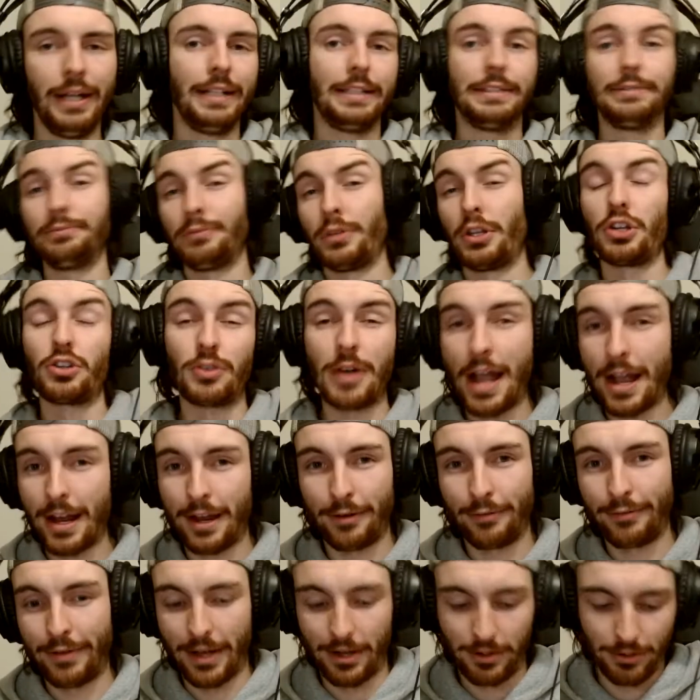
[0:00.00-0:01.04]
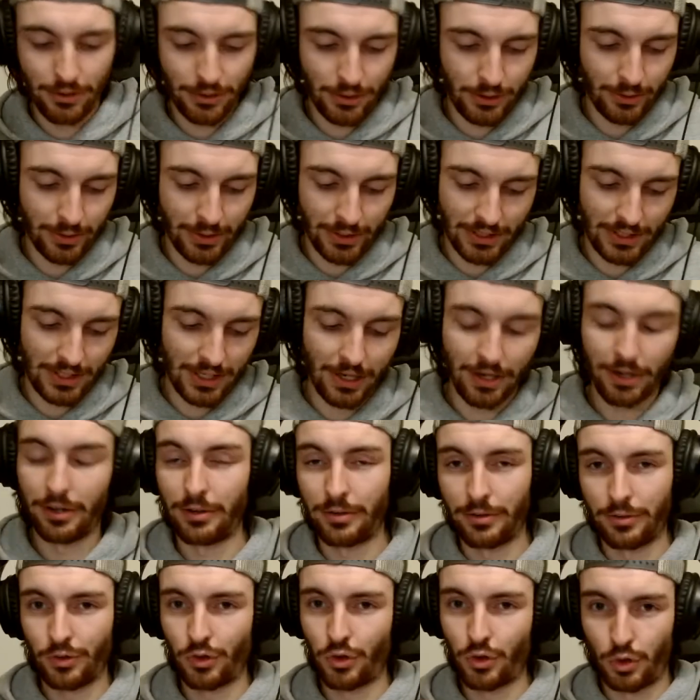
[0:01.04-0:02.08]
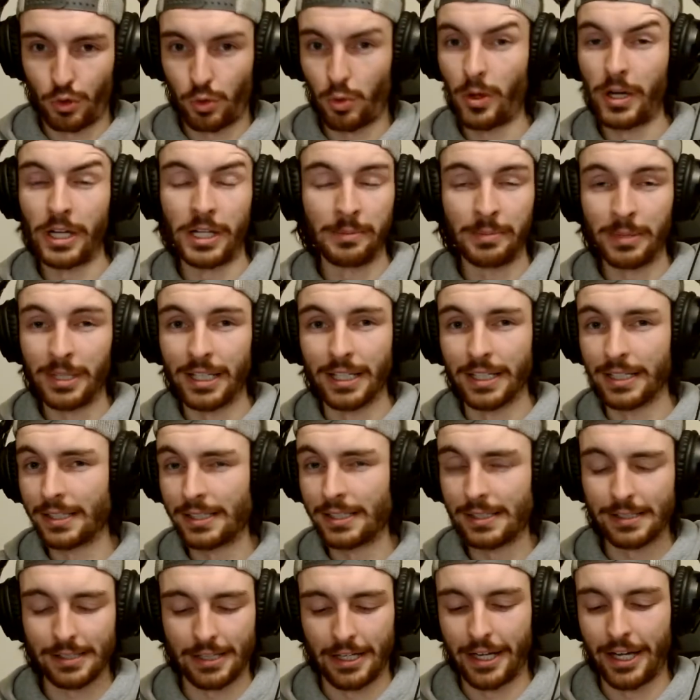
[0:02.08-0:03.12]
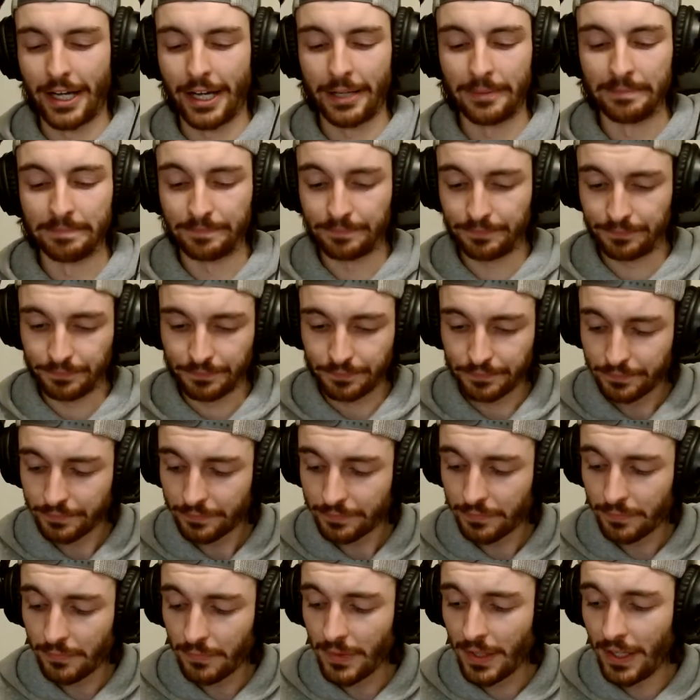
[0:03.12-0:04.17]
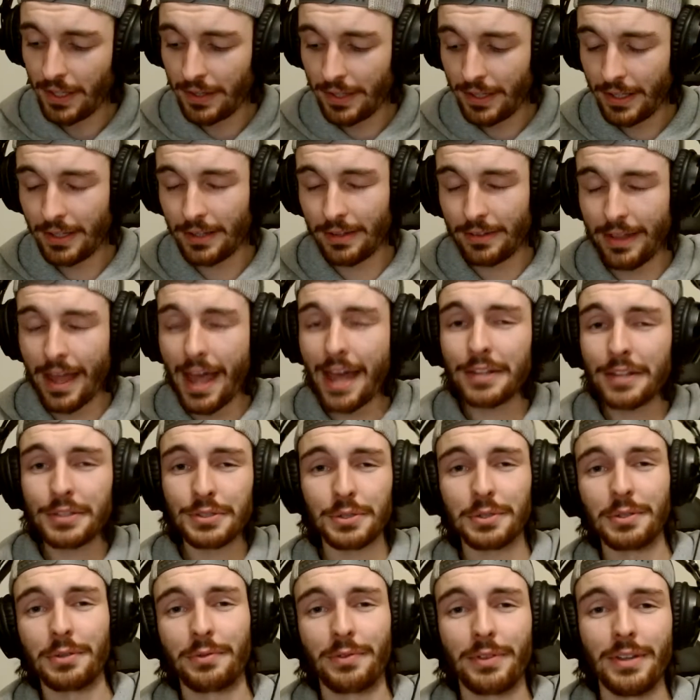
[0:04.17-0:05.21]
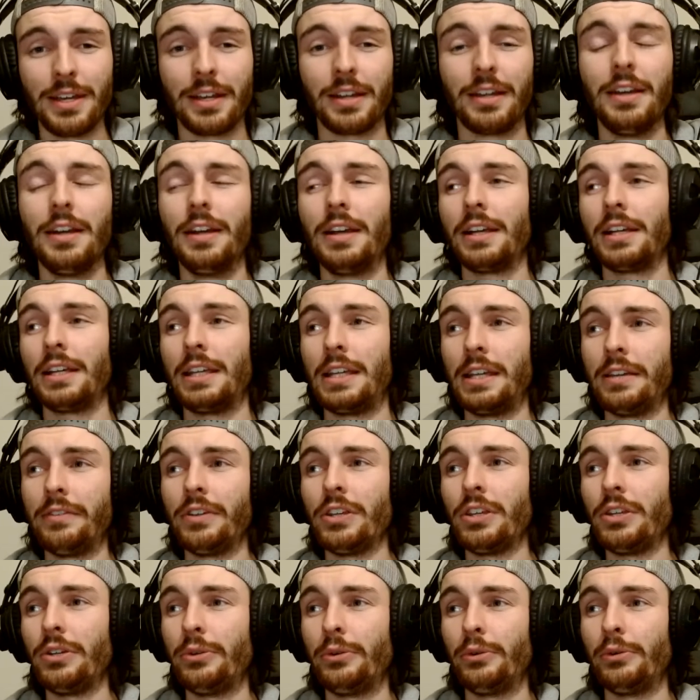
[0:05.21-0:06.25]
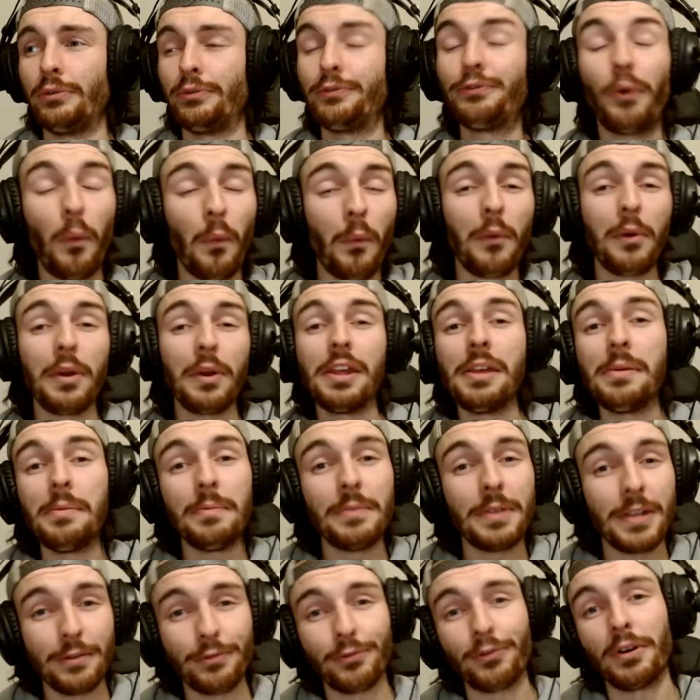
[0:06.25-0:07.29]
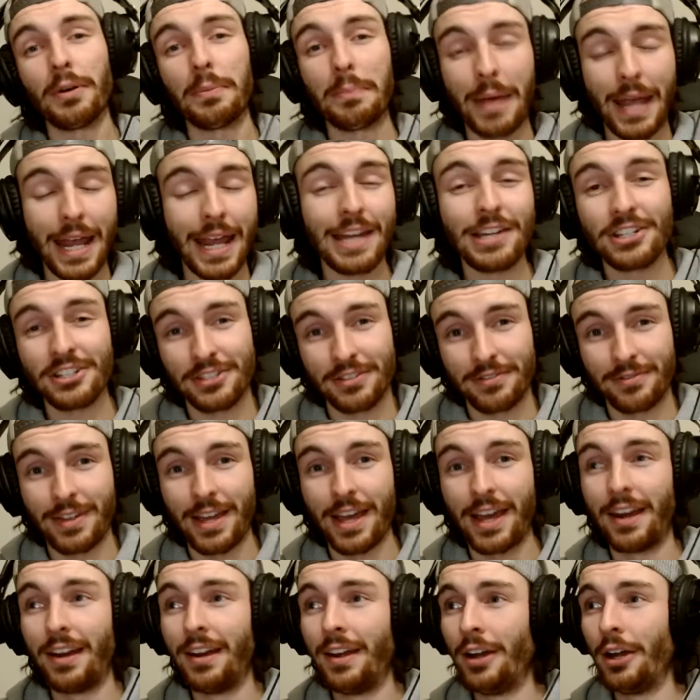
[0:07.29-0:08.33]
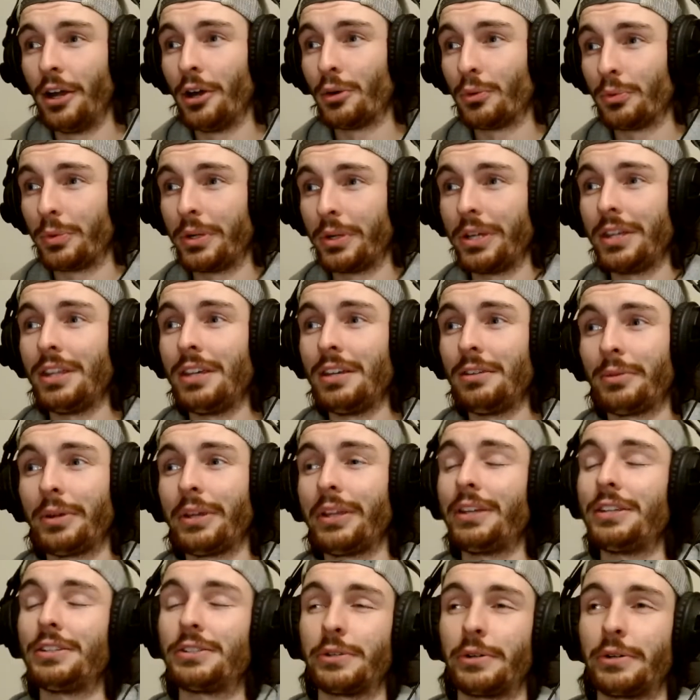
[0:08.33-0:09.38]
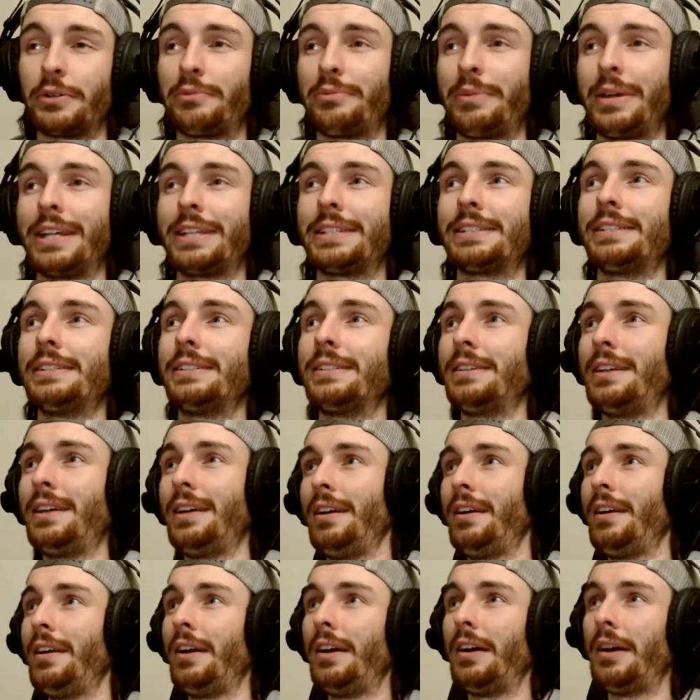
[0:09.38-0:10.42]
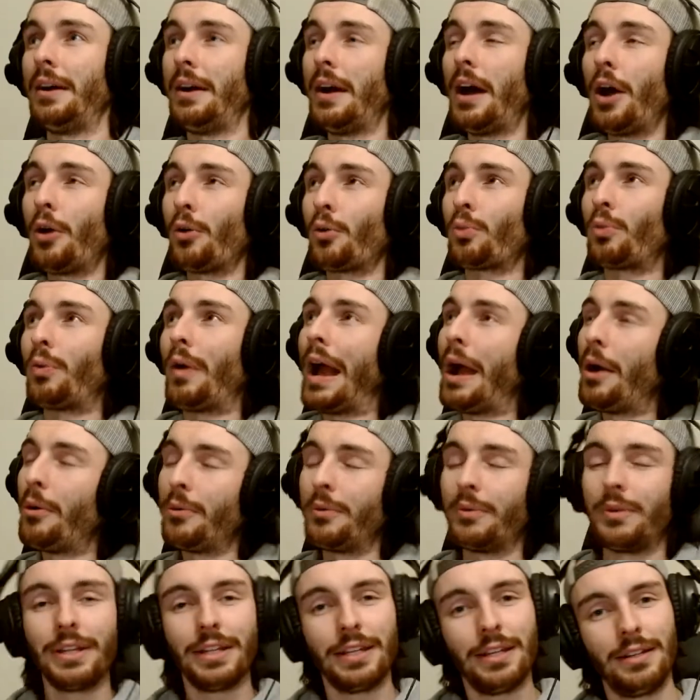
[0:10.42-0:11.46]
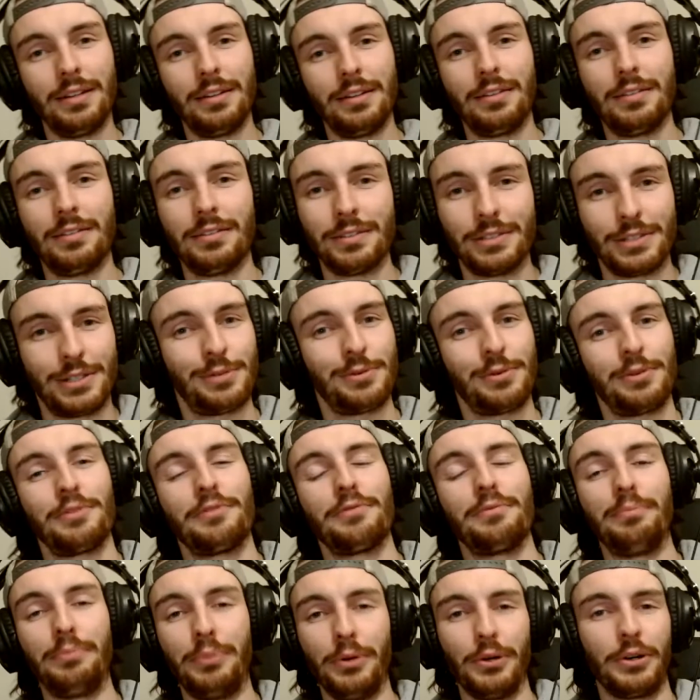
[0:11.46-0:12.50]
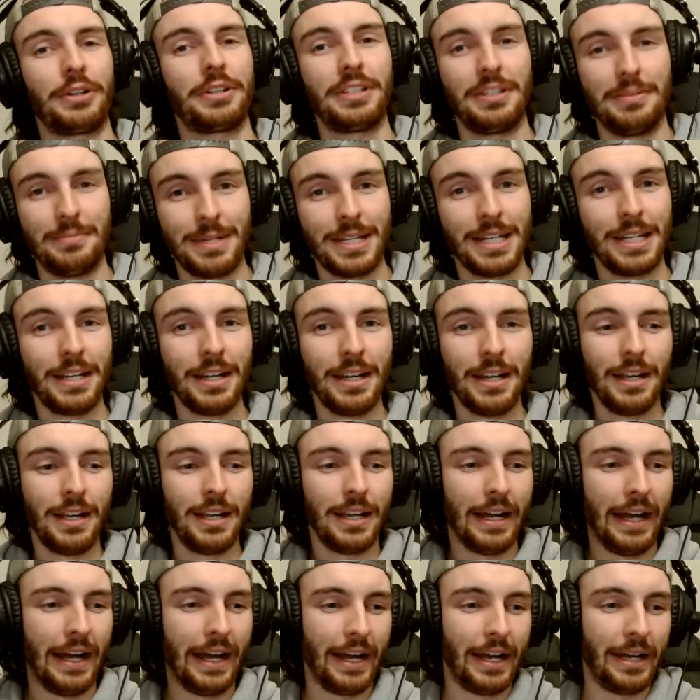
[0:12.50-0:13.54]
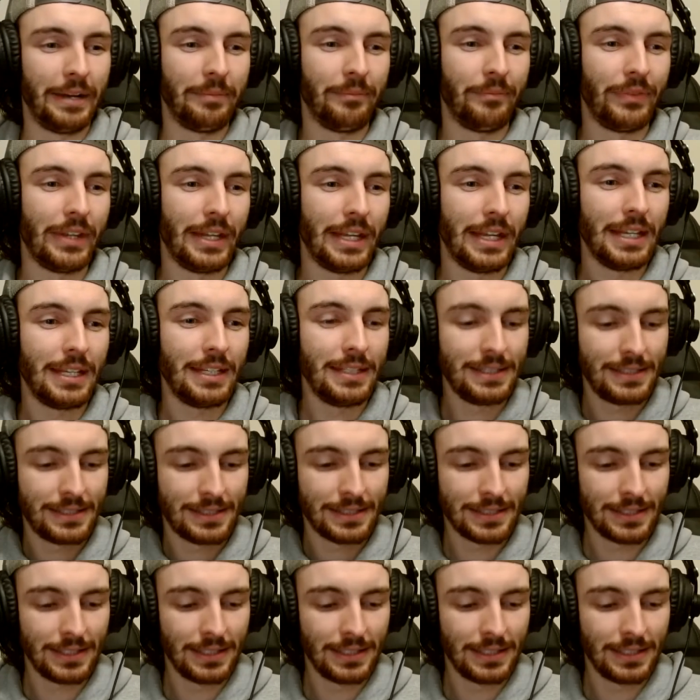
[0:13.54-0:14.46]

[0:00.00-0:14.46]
the Dragon Founders, who are CR 20+, that sort of thing, giving you 40 different pages of that, really, really sort of makes it a rounded sort of book to me. It is...